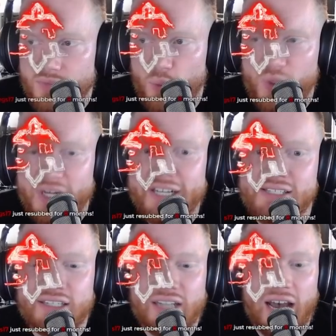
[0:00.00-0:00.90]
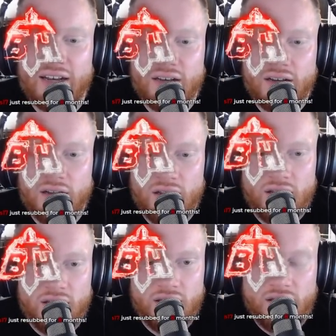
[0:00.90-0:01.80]
Weed is not...
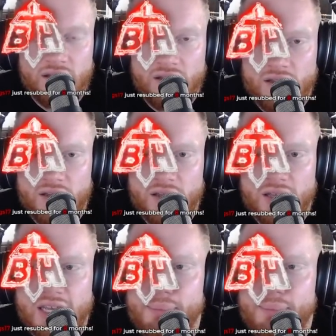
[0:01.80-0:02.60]
In